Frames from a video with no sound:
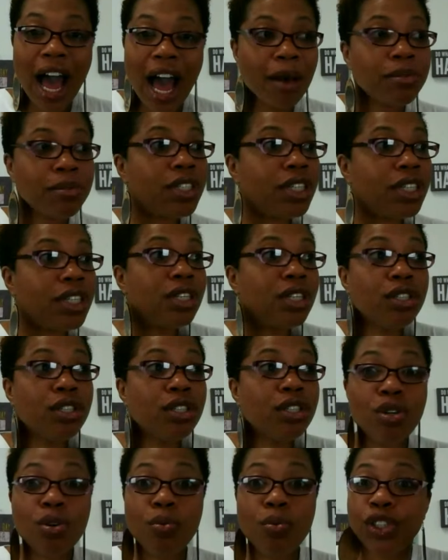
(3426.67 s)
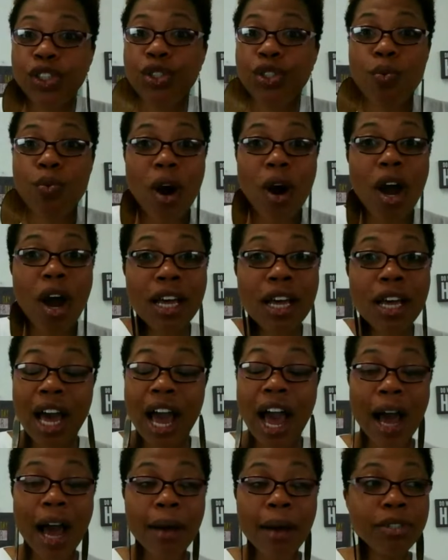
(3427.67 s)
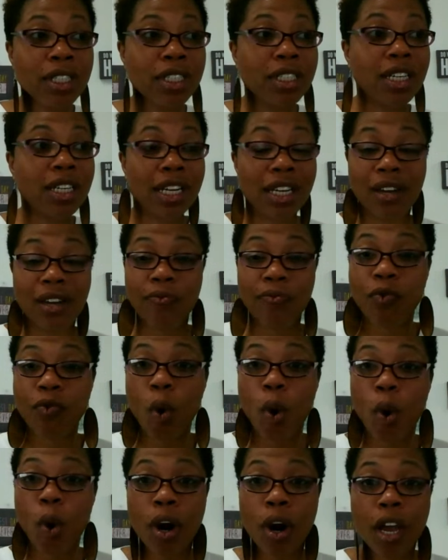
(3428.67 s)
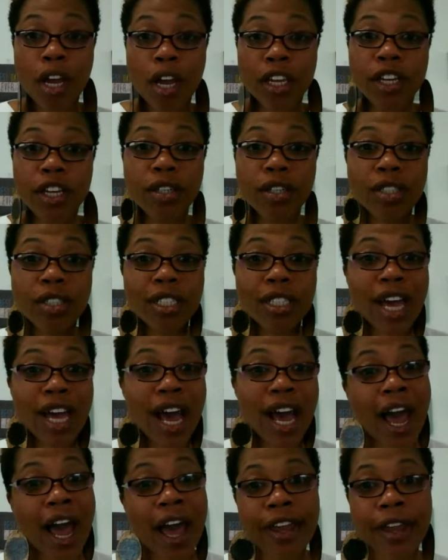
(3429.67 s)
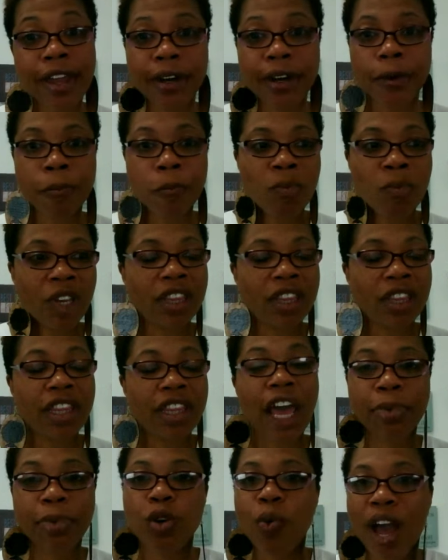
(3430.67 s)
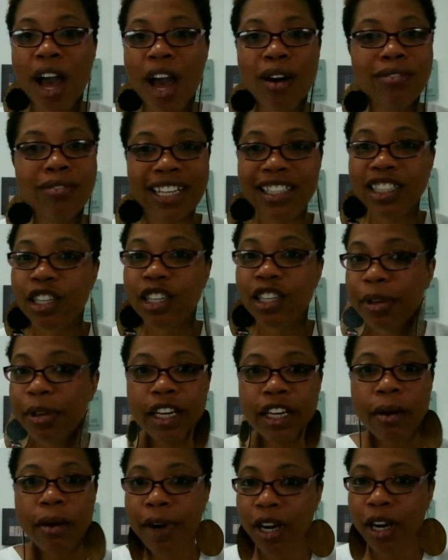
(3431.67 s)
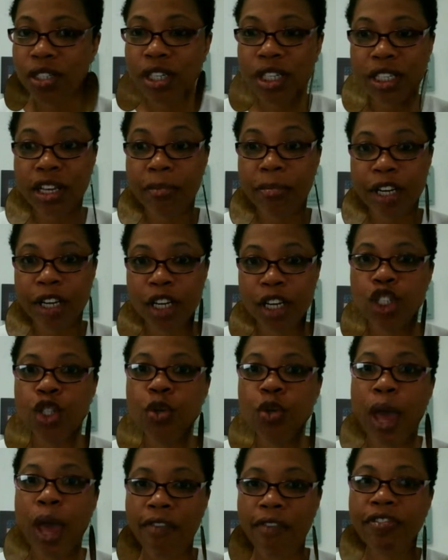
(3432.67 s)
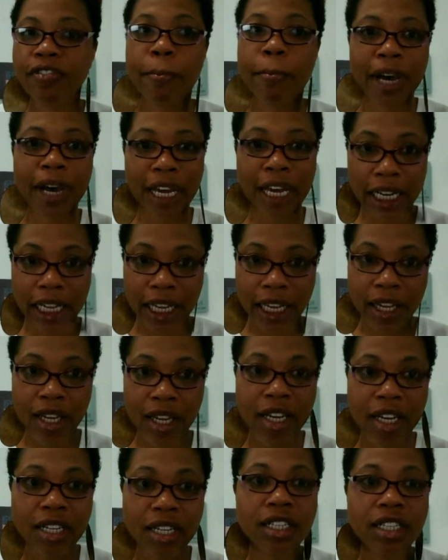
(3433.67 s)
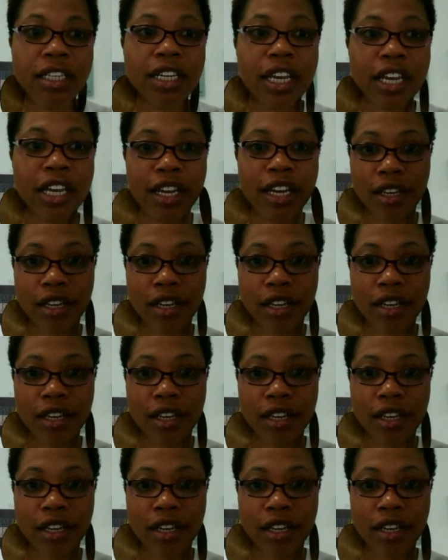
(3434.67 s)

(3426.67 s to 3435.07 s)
option to do what you want. The option for your tire that blew out not to be an emergency, because you have the money to get